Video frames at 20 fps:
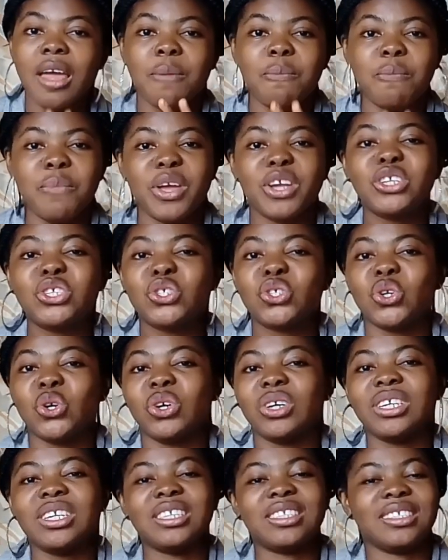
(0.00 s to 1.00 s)
make
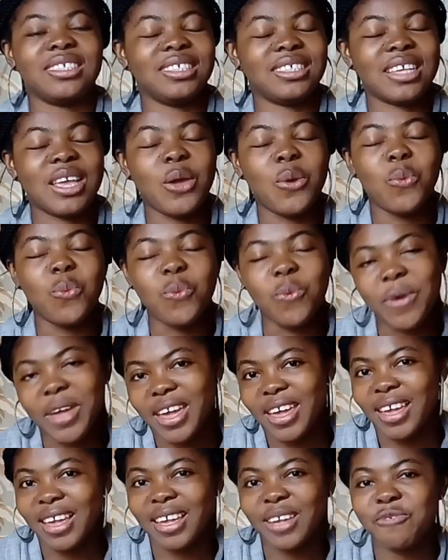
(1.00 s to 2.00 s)
sure it is
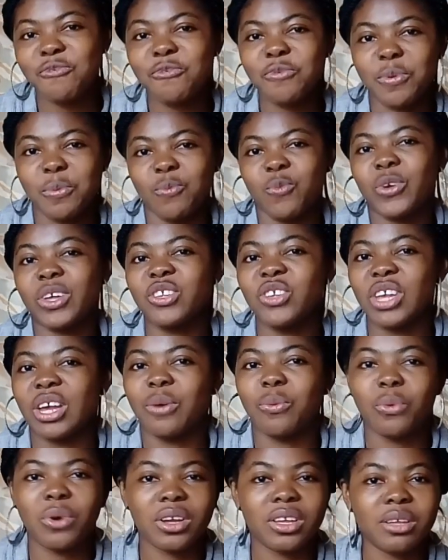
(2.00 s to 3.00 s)
away from where you are
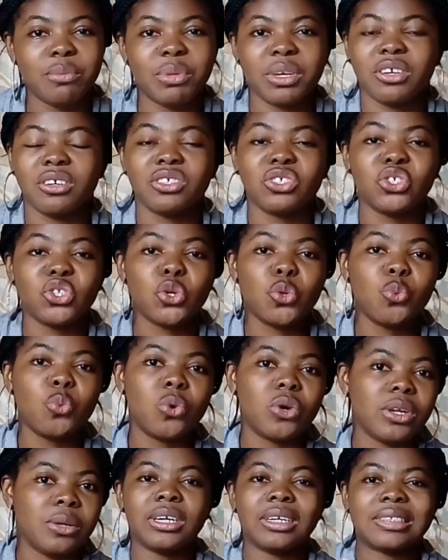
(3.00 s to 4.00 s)
working, because you don't
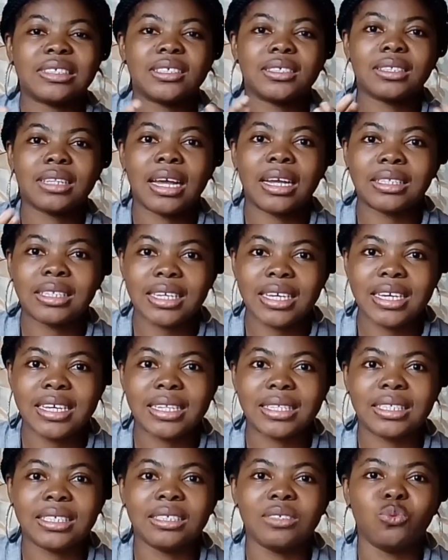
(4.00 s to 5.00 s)
want to start
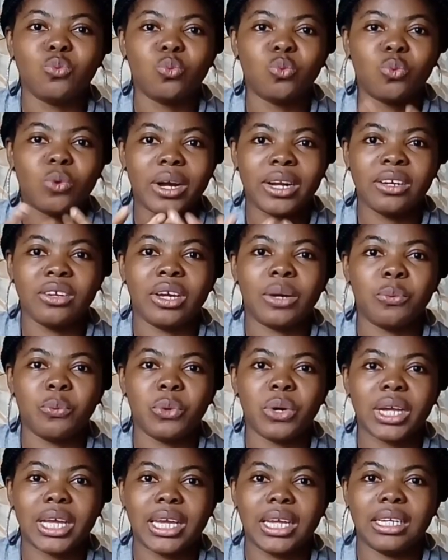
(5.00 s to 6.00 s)
eating while you are
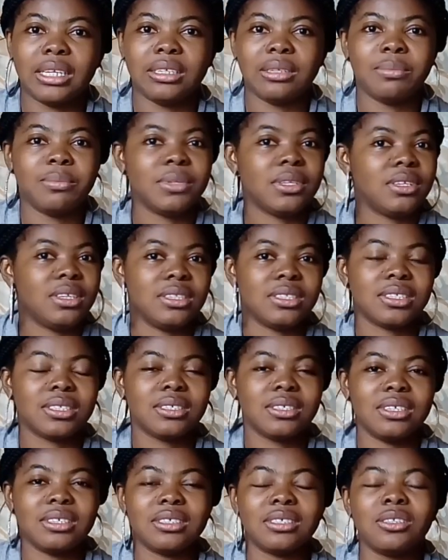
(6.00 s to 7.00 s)
working.
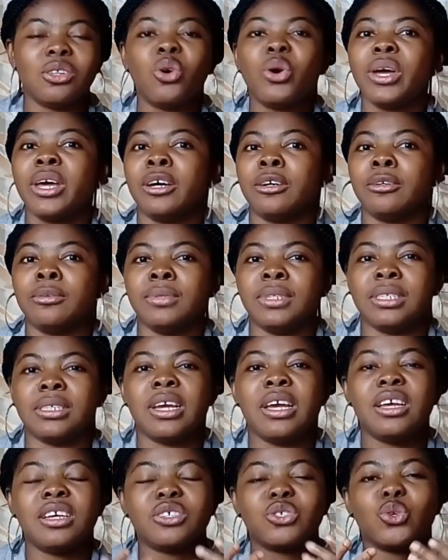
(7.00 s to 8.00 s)
It's not healthy.
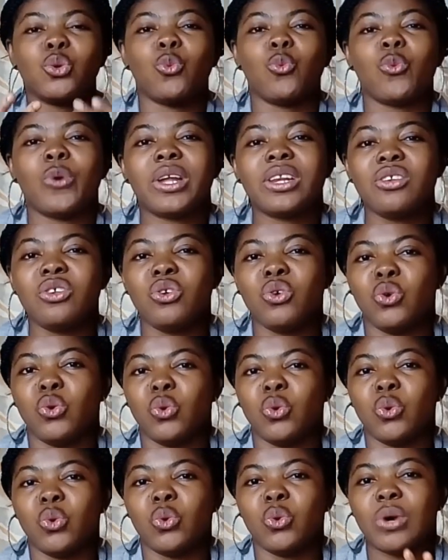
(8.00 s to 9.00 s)
So when
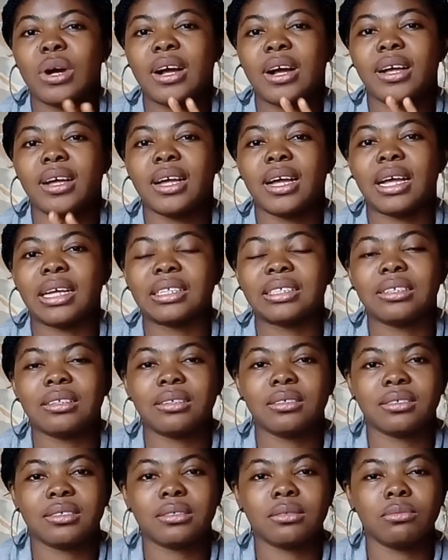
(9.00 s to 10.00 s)
you are
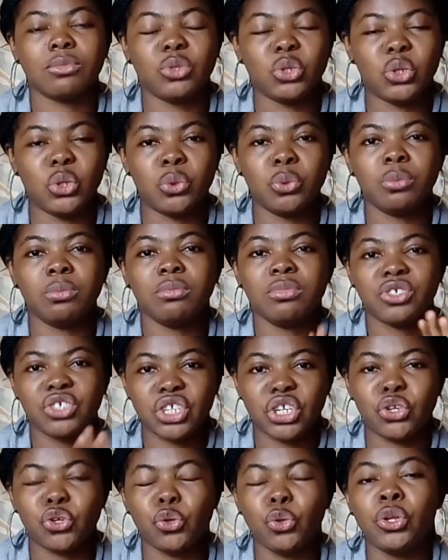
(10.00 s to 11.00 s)

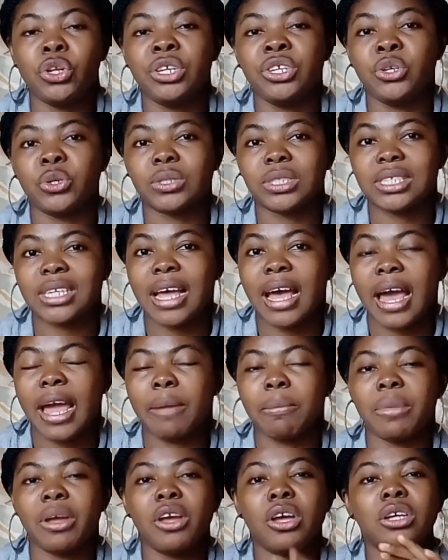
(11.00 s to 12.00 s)
scheduling your time,
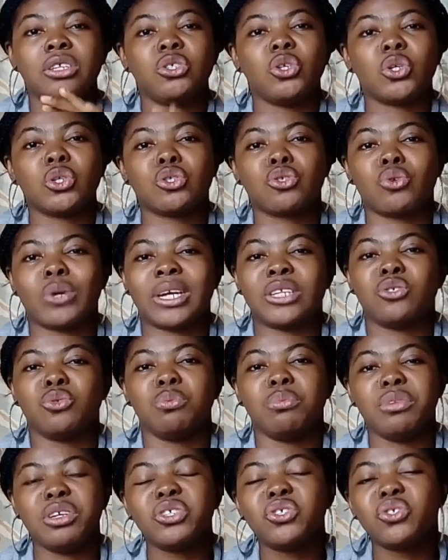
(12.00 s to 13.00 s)
just try to
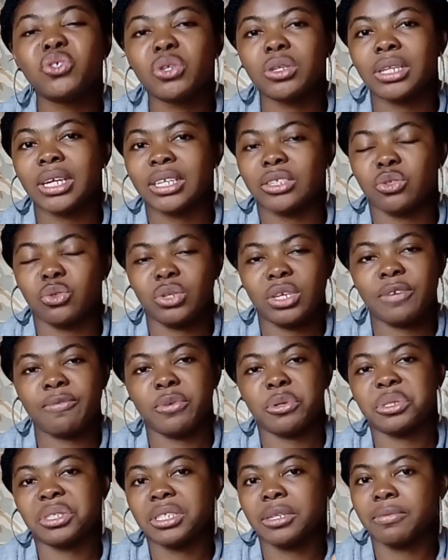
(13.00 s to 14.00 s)
make sure that you give
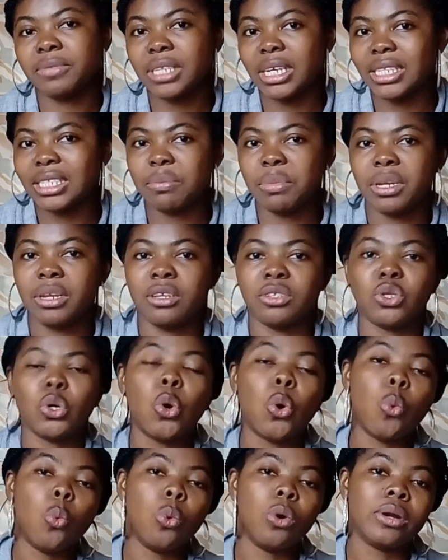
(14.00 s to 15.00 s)
yourself 30 minutes
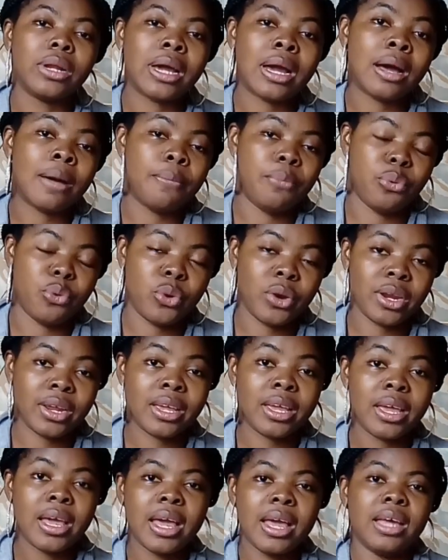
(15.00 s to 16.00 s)
or 1 hour
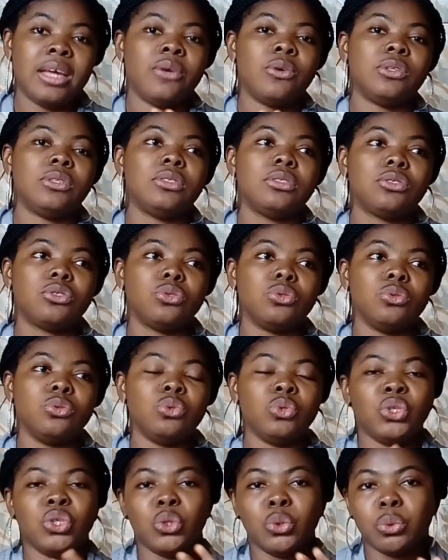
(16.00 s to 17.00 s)
break.
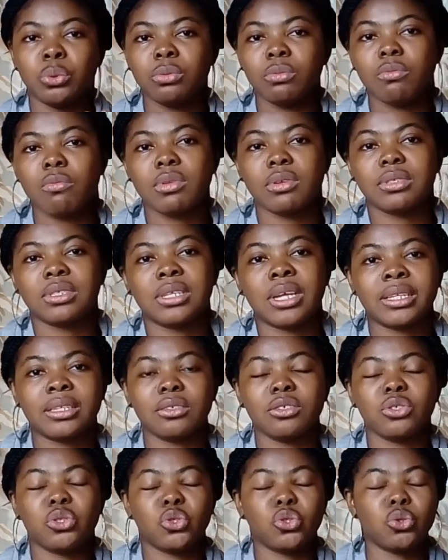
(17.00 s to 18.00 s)
to,
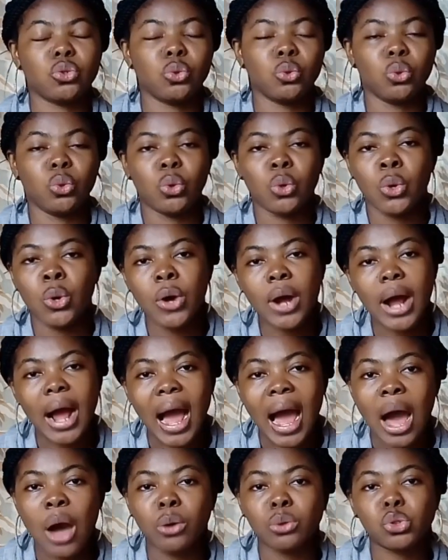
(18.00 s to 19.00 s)
set to go
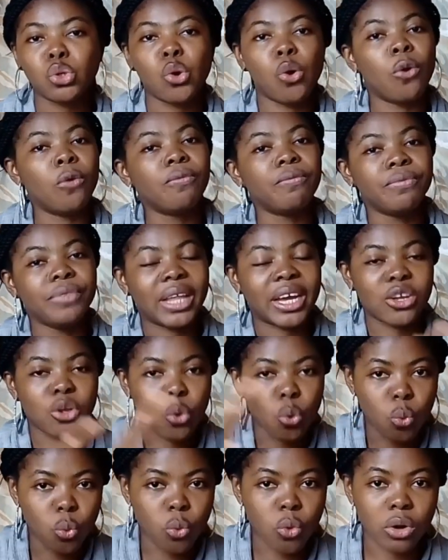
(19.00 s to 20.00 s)
out of that your
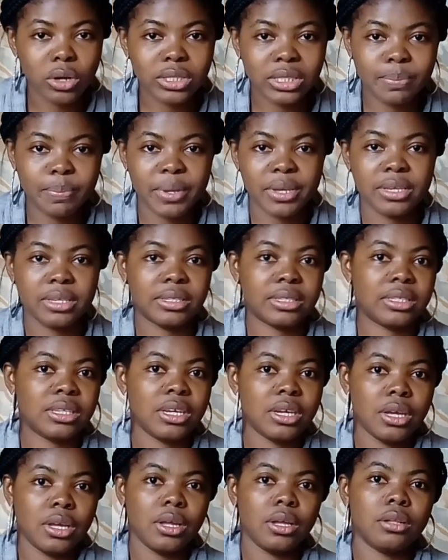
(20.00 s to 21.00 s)
workspace,
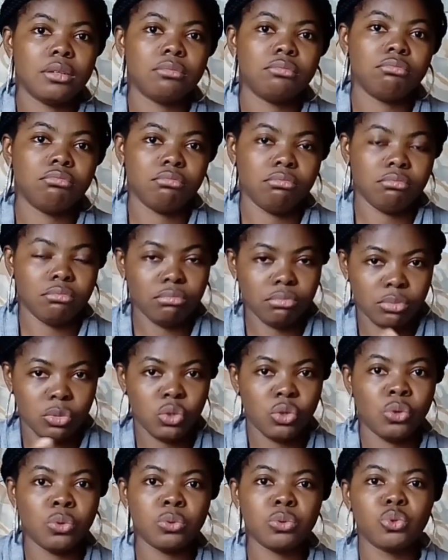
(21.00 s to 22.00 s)

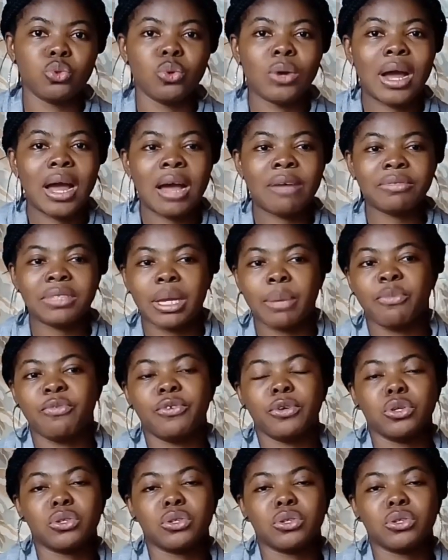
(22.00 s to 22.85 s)
to have time for